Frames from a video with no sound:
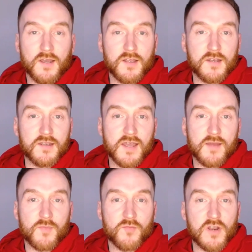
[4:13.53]
And
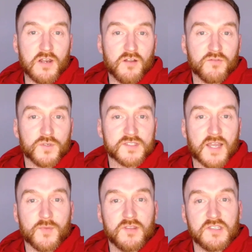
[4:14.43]
um, I'm really loving what's
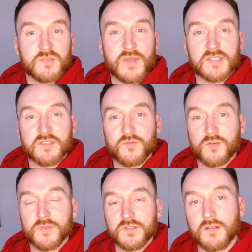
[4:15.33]
happening in this space at the
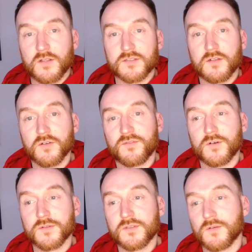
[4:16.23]
moment. There's lots to look
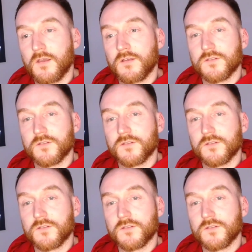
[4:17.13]
forward to.